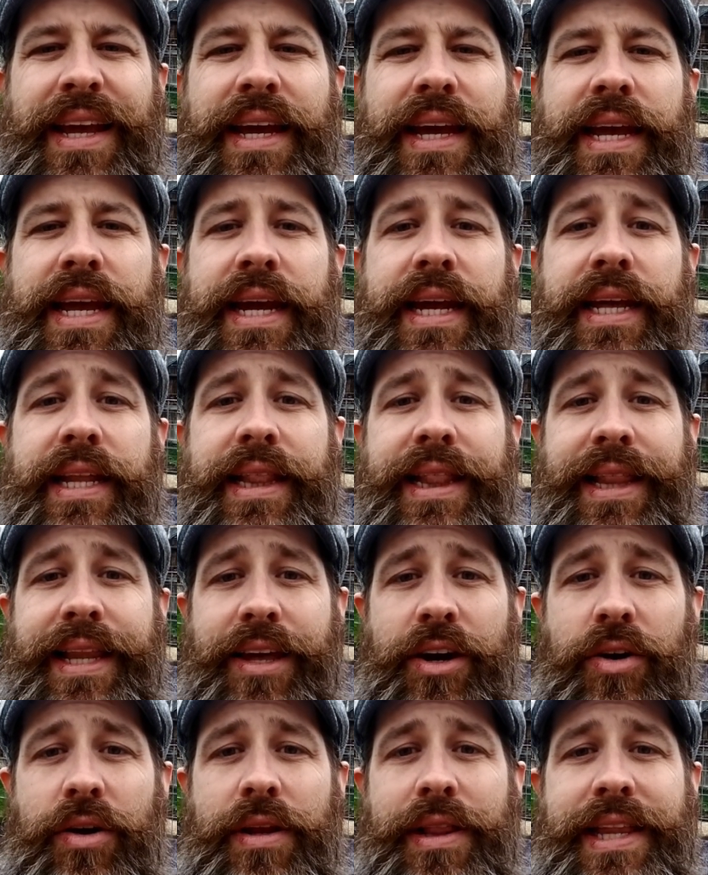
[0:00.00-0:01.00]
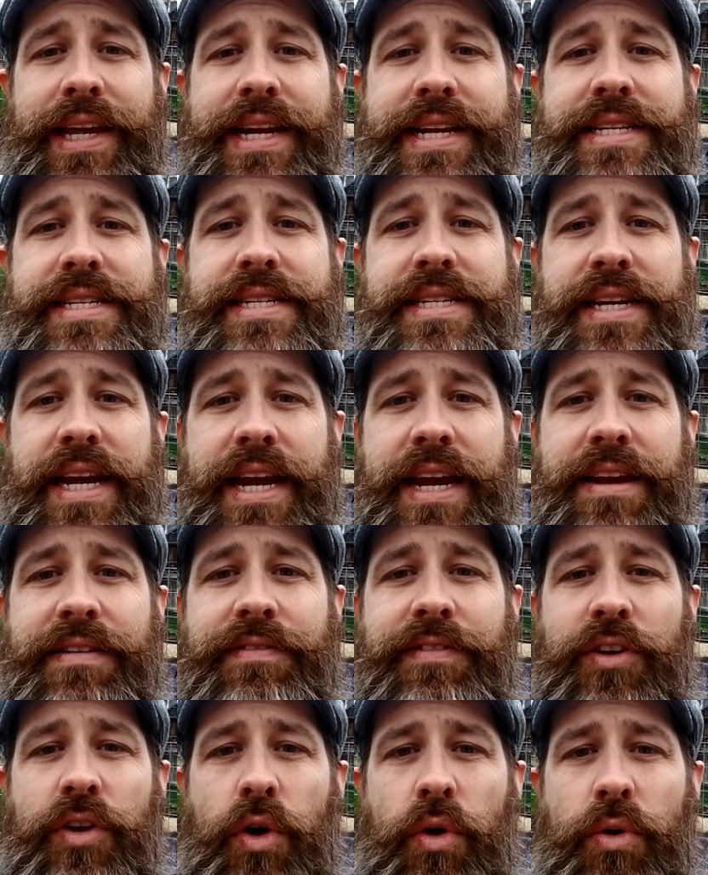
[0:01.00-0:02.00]
It could literally
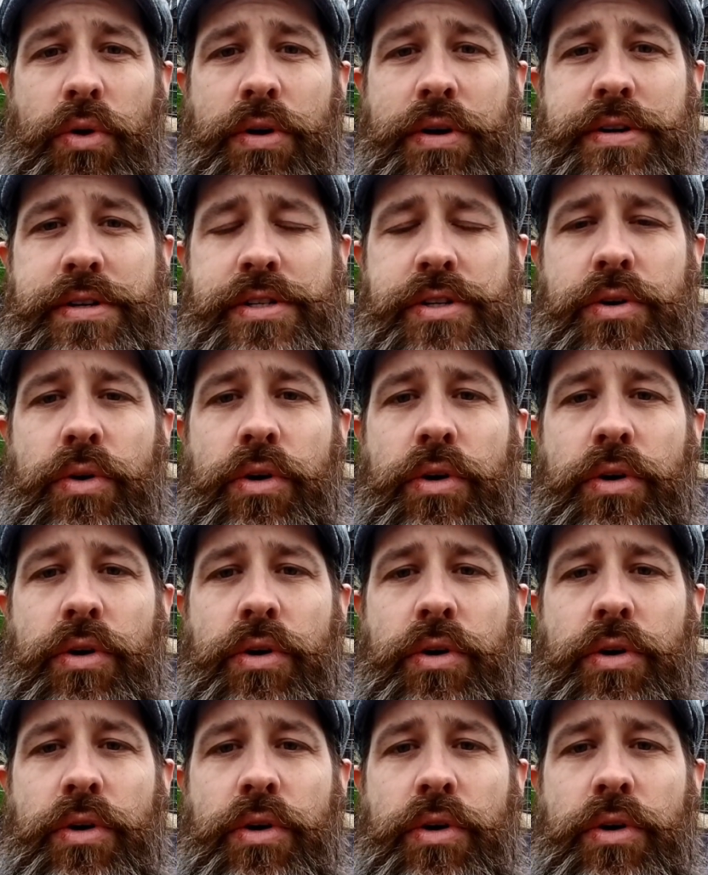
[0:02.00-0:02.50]
save yours